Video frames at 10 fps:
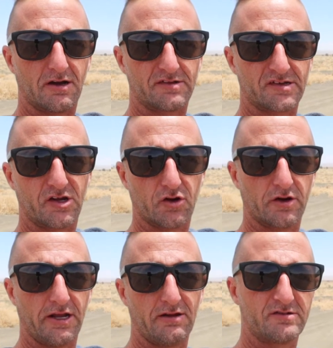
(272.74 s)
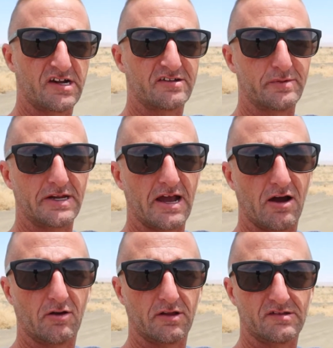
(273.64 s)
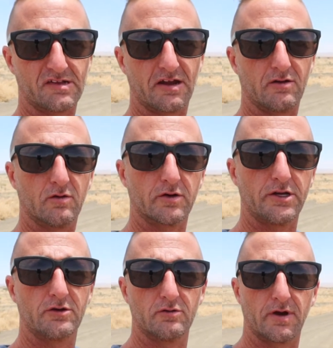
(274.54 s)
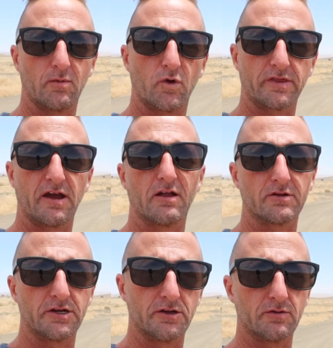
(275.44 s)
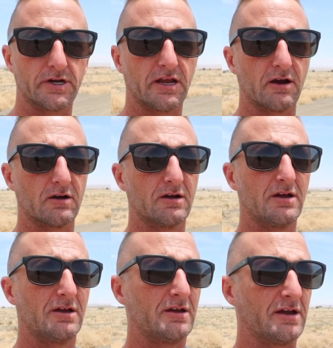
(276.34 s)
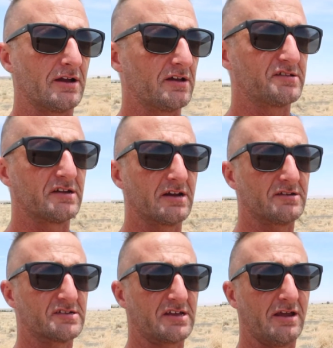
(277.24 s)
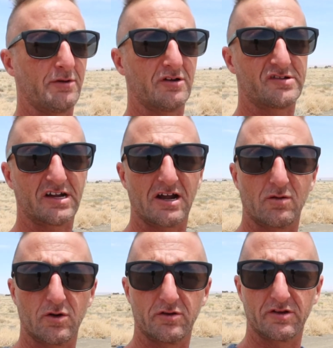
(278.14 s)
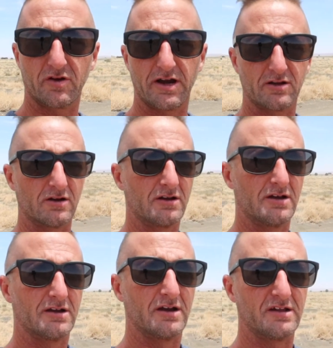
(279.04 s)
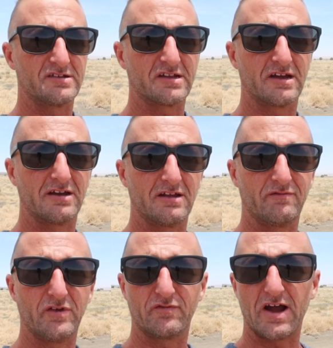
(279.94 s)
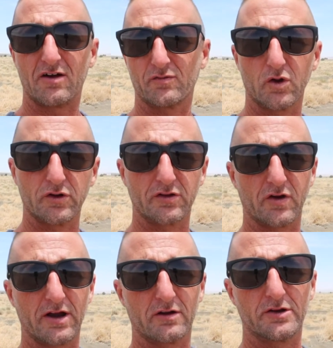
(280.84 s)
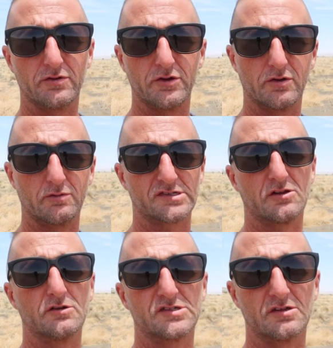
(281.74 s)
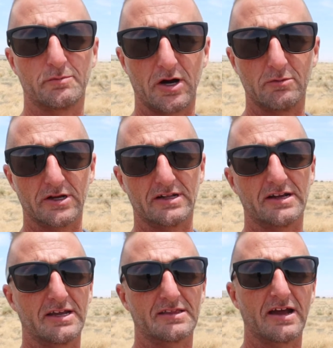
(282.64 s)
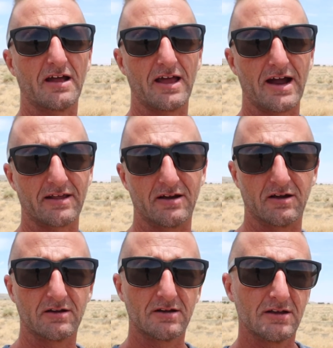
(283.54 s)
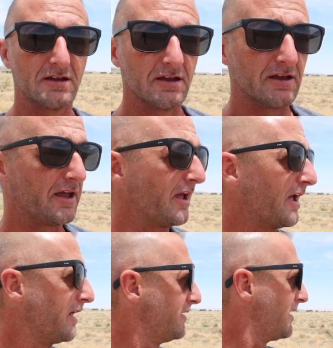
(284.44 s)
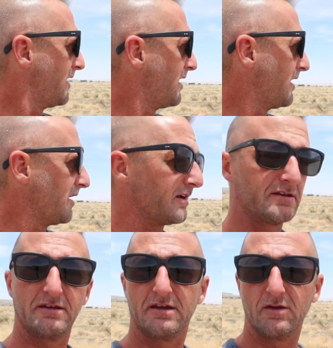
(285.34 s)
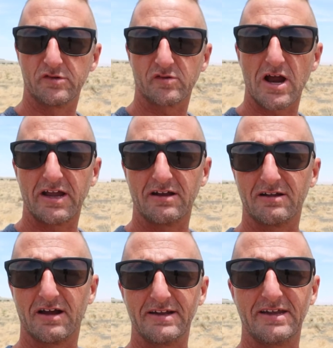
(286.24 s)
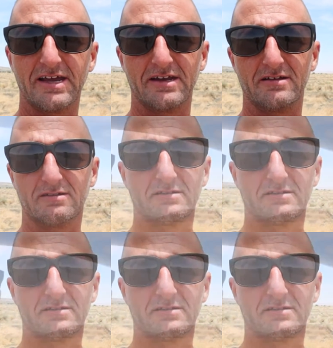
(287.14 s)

security chased me down and said, "Who are you and what the hell are you doing here?" And I said, "I just came here to check out Roden Crater." And he said, "If you found Roden Crater, you knew it was closed to the public. Now get the hell out of here." And he was right. I did.